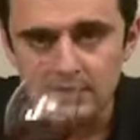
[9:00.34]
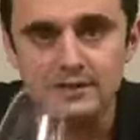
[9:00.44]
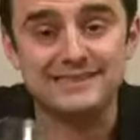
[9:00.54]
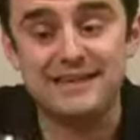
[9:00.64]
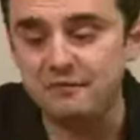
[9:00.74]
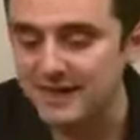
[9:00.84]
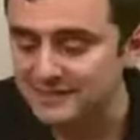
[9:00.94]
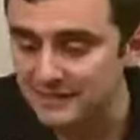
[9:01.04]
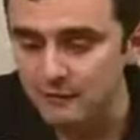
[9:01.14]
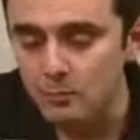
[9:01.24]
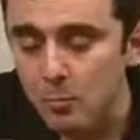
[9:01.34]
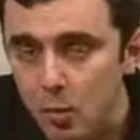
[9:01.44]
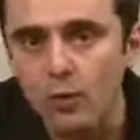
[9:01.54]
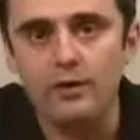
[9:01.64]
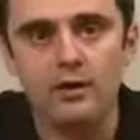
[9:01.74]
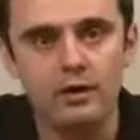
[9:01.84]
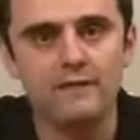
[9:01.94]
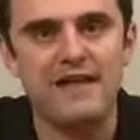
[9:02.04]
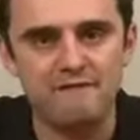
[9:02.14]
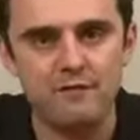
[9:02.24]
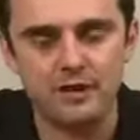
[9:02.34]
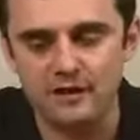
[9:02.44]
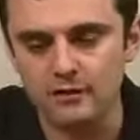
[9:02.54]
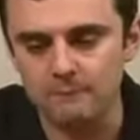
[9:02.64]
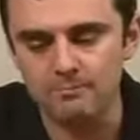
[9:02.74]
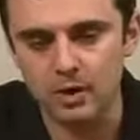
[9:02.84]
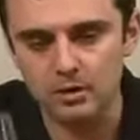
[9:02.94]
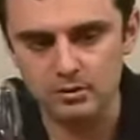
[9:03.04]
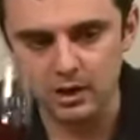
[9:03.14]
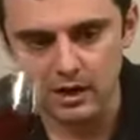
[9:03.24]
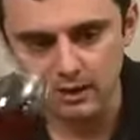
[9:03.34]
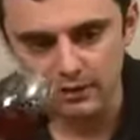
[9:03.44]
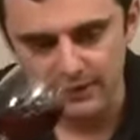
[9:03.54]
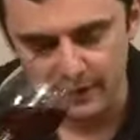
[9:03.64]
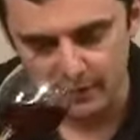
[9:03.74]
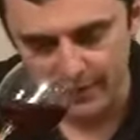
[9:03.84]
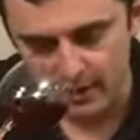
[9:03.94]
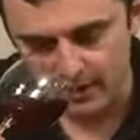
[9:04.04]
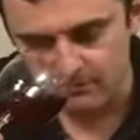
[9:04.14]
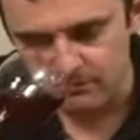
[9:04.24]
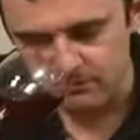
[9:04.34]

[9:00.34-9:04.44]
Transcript: This definitely has even more of that funky uh, thing going on.